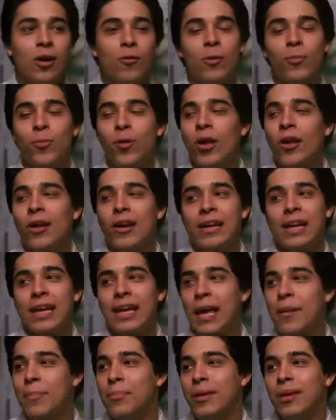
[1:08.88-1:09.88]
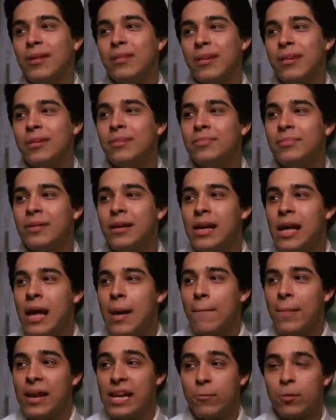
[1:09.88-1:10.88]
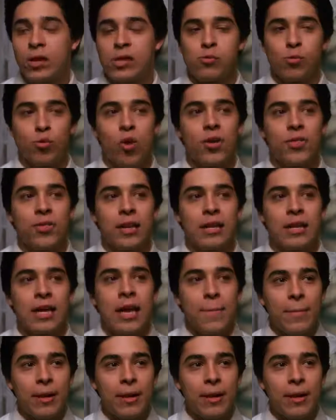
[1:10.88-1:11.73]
know we're probably gonna get beaten, but it was worth it